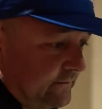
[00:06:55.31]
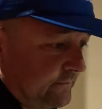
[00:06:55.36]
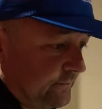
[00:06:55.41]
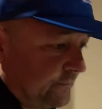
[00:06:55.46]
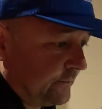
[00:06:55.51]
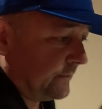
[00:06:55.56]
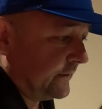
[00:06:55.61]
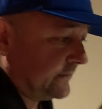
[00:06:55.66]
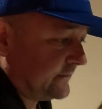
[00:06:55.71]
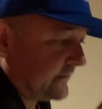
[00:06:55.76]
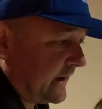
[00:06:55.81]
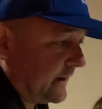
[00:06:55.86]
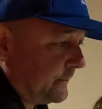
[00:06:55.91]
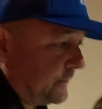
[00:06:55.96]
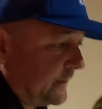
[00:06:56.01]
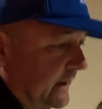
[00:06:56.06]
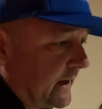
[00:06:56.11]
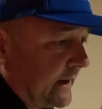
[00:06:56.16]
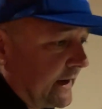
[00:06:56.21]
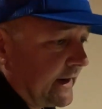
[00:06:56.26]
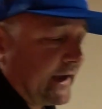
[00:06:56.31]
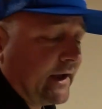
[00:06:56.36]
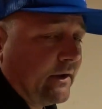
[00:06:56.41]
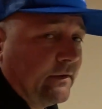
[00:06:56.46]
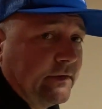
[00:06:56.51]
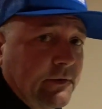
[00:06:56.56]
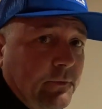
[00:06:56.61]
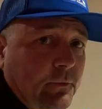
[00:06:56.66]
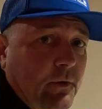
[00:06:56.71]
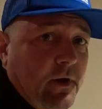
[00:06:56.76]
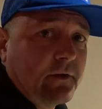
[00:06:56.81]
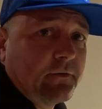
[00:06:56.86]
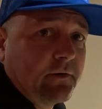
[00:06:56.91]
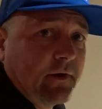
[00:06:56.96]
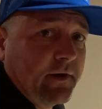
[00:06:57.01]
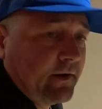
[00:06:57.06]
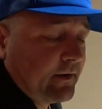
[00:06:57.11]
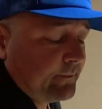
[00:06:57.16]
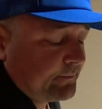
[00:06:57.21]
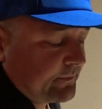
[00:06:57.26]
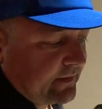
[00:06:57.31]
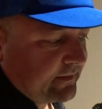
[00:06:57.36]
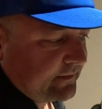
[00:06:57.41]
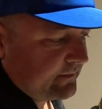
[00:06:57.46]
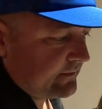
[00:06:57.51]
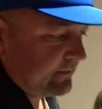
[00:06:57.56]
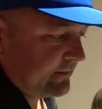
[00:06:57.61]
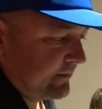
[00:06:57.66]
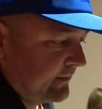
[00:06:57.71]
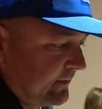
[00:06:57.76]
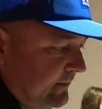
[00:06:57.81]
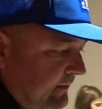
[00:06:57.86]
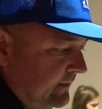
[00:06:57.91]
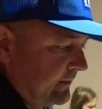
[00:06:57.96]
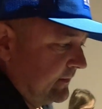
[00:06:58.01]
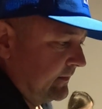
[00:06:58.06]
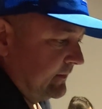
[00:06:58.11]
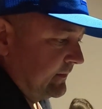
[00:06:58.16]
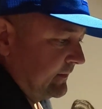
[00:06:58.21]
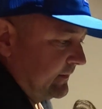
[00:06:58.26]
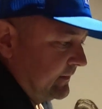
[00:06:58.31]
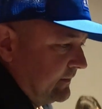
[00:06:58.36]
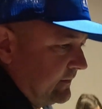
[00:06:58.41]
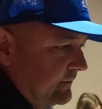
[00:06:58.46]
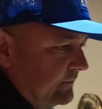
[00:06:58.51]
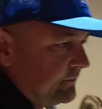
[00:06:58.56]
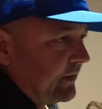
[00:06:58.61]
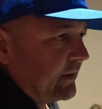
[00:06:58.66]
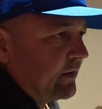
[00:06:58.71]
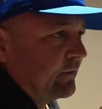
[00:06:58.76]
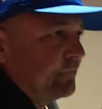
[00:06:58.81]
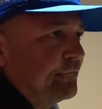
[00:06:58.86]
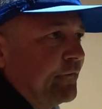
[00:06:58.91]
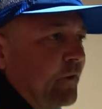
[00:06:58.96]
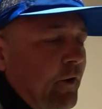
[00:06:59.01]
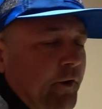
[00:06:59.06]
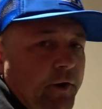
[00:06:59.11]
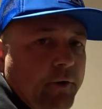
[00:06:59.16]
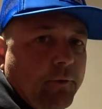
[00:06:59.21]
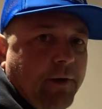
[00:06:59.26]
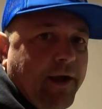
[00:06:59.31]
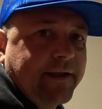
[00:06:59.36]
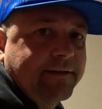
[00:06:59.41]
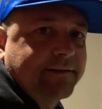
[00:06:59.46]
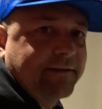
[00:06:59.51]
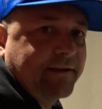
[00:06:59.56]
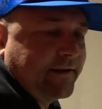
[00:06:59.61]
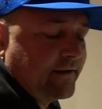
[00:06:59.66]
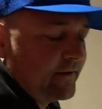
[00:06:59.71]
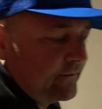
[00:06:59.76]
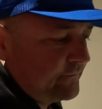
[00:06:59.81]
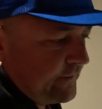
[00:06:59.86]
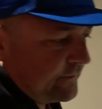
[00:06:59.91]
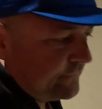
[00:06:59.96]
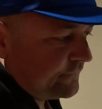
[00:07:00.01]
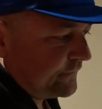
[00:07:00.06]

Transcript: From the time we got out, you walk right up there. It's like a photo ID of your